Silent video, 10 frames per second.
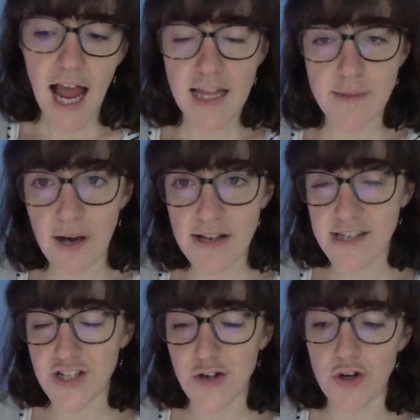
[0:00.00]
And the
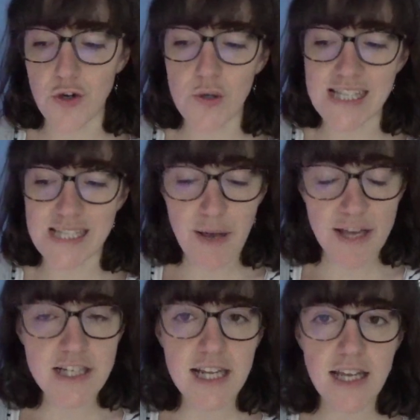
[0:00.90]
Barsetshire Chronicles
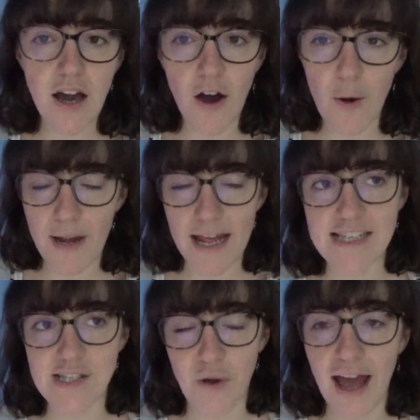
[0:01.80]
especially are a
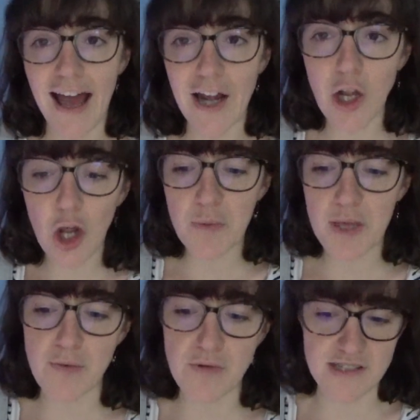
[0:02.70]
place where a lot of
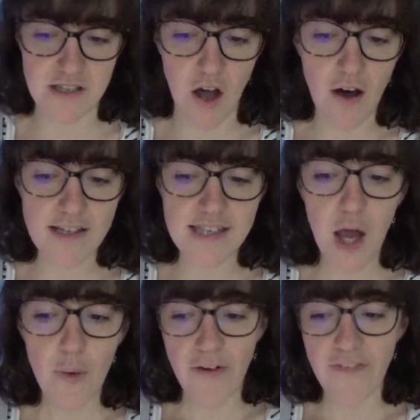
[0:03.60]
people start
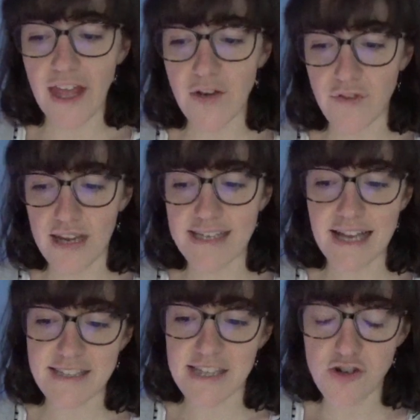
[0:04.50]
when they read
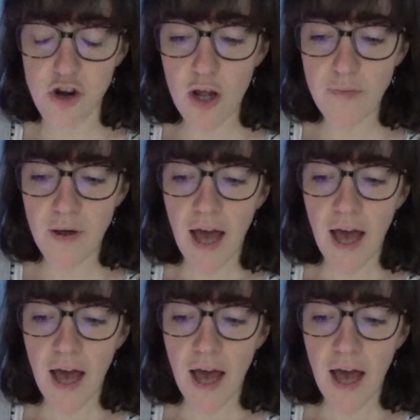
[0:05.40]
Anthony Trollope.